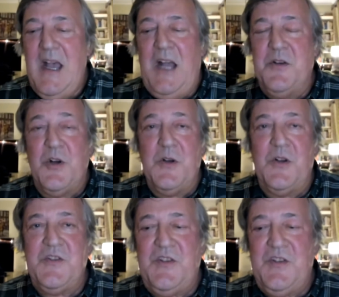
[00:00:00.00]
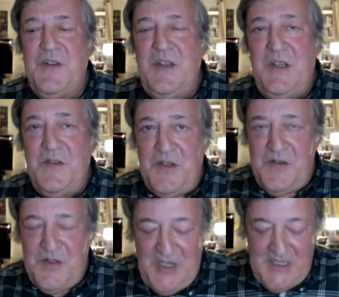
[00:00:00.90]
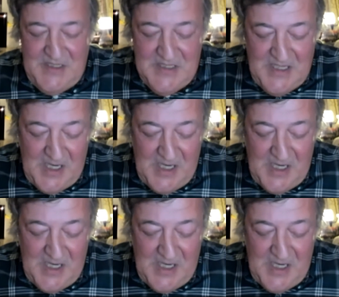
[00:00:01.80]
And Kronos, the Titan,